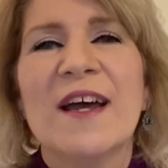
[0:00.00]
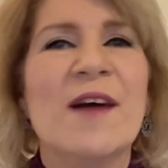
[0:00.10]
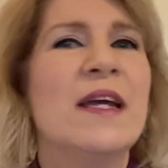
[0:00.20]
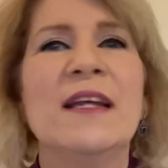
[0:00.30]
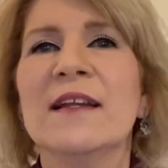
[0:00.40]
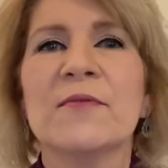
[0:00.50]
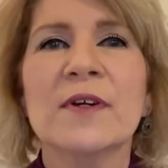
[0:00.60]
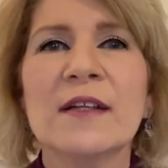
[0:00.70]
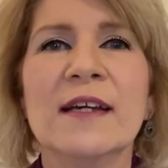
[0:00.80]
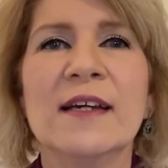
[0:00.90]
I mean,
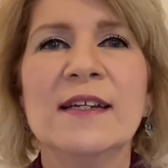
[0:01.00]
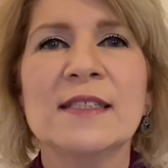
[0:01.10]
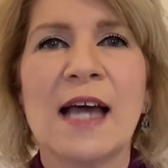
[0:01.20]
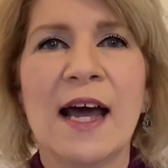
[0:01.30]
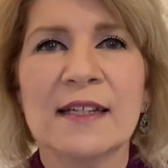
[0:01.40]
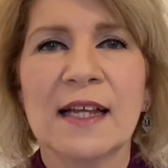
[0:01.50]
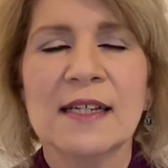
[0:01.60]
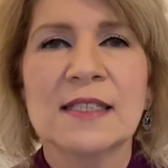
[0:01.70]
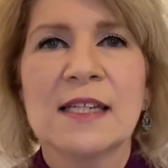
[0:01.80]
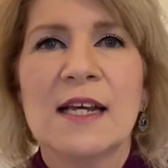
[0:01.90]
really, it is
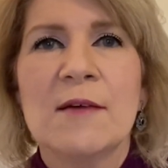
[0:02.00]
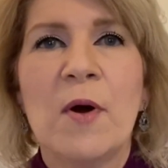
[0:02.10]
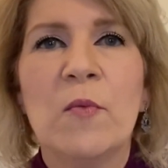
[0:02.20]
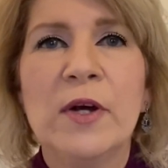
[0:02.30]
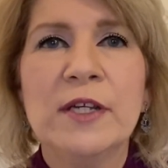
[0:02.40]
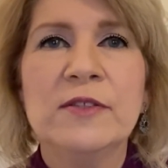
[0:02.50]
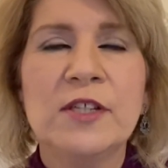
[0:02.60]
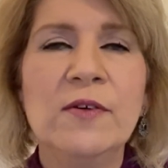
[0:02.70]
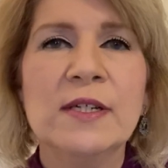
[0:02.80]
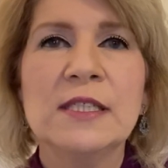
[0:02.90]
endless. But what you
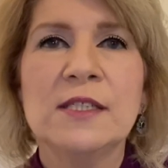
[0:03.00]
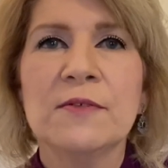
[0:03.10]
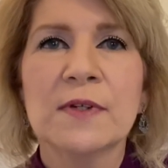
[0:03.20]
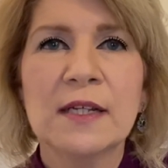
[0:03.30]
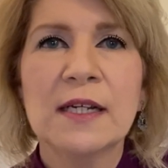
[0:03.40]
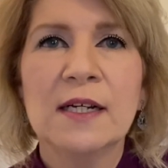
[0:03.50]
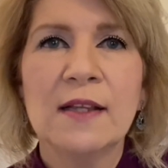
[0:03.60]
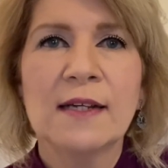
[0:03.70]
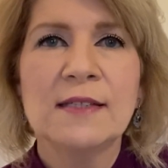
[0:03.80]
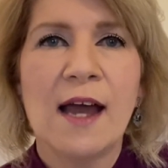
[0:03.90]
do is you really
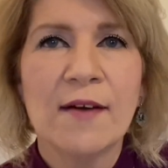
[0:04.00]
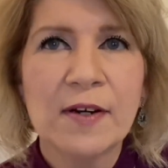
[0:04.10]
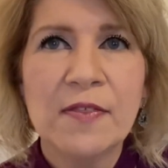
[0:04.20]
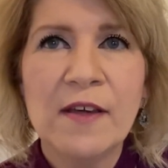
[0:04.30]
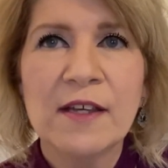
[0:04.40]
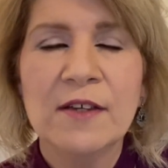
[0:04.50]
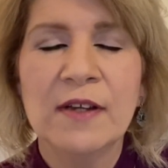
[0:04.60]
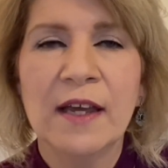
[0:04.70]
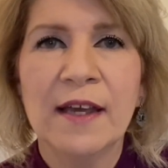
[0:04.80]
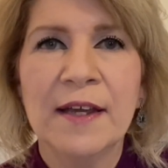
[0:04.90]
collect everything you
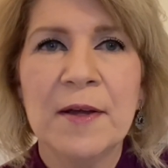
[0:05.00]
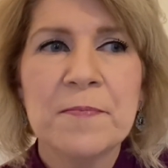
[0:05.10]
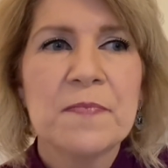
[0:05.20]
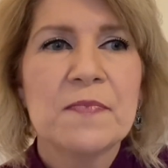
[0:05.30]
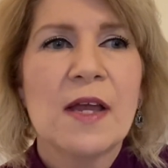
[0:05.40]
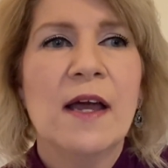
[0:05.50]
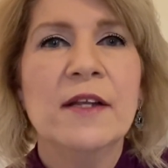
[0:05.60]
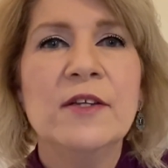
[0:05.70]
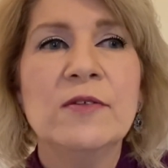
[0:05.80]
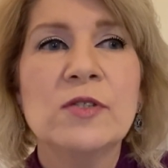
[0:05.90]
need
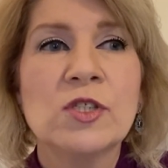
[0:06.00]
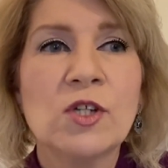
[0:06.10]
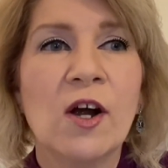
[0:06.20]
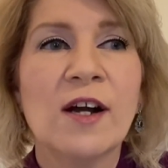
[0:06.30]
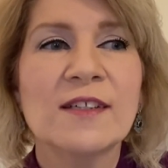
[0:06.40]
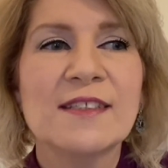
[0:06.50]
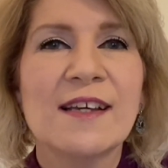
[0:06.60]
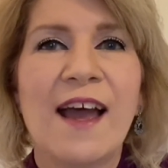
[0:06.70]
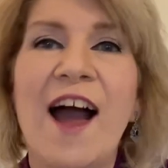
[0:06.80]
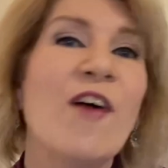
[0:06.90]
and you start
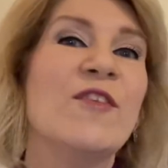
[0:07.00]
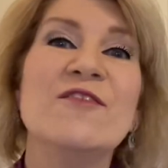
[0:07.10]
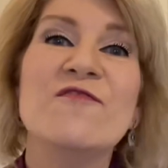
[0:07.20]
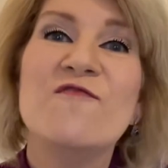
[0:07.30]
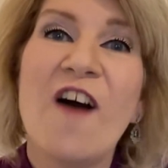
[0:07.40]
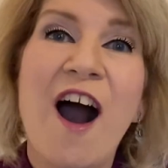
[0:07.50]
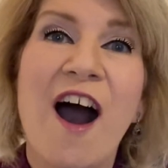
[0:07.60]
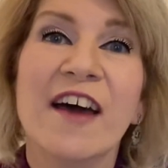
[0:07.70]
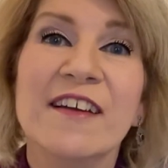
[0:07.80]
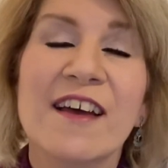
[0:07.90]
having
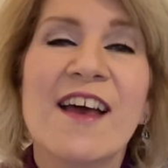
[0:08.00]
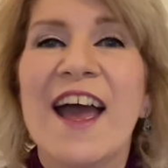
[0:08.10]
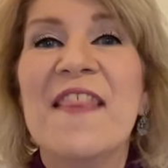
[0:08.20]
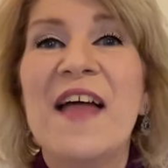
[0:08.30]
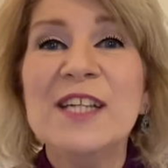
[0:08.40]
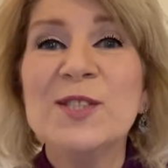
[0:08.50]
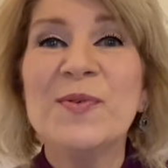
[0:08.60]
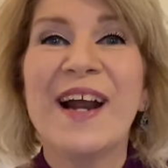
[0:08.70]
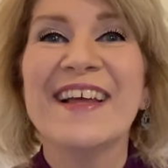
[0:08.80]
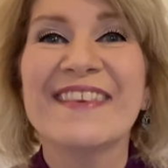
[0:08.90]
fun. And that's
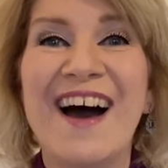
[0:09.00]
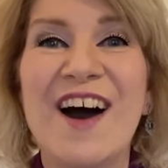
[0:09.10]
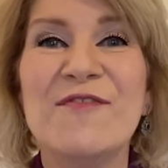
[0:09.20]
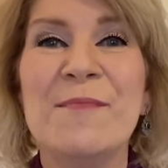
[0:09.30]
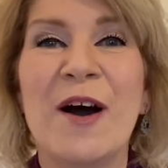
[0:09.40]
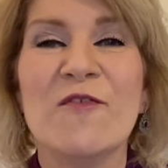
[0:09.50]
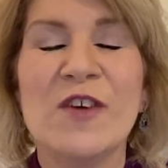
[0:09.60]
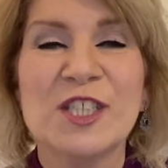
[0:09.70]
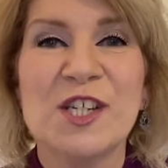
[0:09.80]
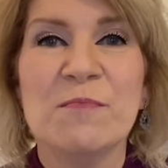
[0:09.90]
what I love about
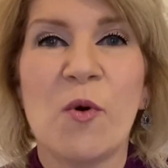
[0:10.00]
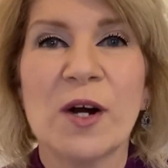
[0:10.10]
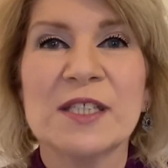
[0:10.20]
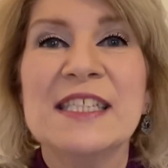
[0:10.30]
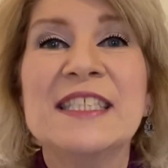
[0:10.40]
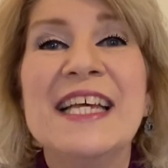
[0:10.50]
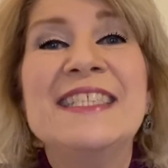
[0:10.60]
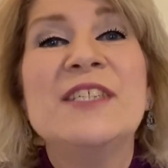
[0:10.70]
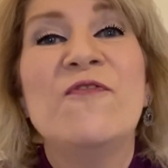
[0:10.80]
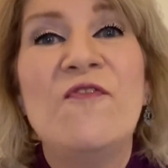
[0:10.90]
vision boards is
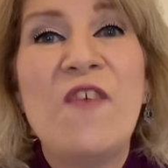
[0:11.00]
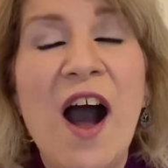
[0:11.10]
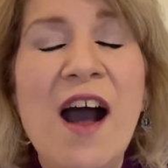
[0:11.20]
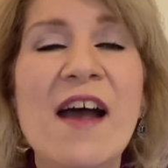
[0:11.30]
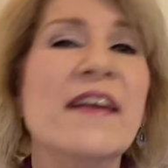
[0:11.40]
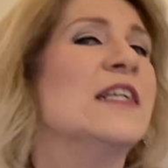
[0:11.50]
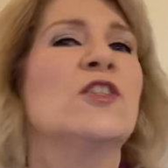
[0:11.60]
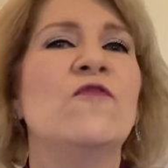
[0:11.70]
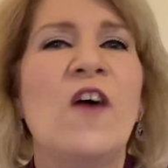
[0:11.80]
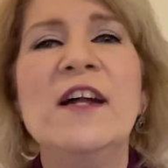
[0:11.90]
it's fun. It's
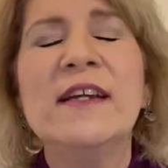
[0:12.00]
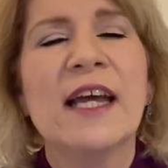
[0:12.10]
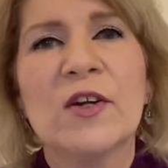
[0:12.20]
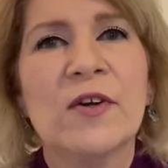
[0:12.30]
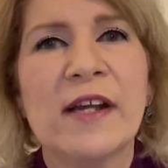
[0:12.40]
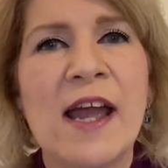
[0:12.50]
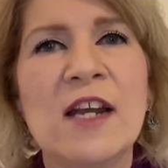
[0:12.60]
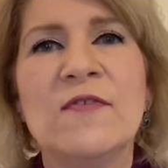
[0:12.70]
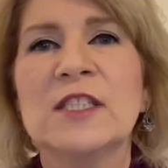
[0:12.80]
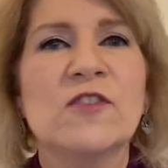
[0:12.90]
fun to get
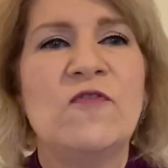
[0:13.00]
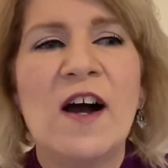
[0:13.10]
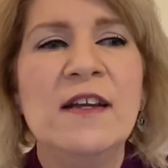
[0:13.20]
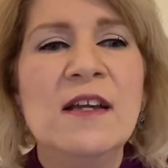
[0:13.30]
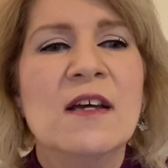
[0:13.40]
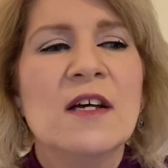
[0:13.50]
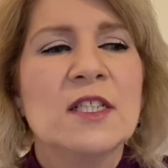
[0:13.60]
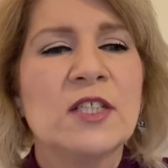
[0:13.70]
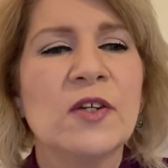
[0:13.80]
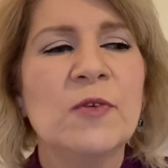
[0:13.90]
creative. It's fun
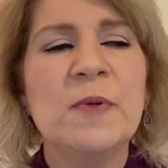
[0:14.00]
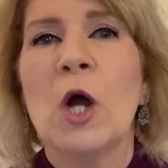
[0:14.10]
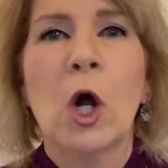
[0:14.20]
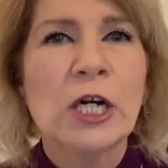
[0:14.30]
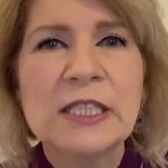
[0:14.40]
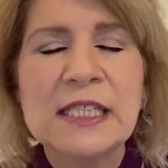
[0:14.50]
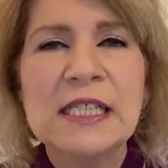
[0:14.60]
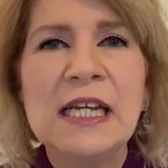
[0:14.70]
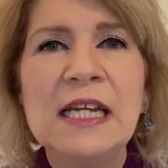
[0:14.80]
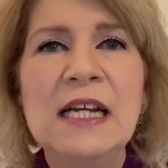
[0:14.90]
to be
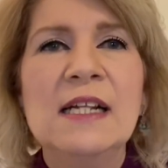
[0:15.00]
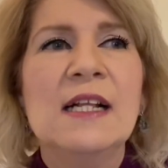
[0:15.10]
artsy.